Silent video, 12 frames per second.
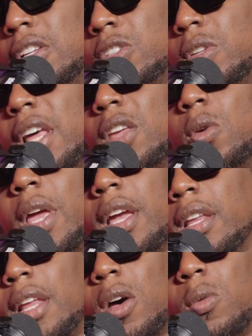So now you
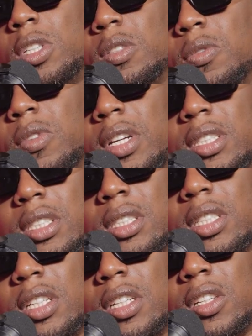hanging out with your friends and
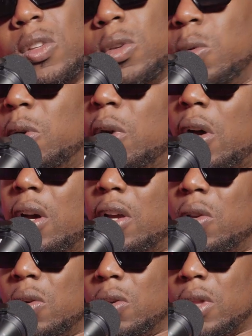shit. You
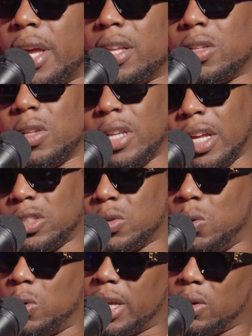like now
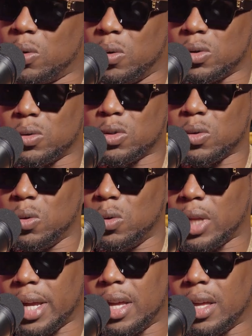school, like you going through school.
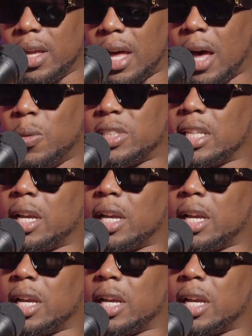Like how was it?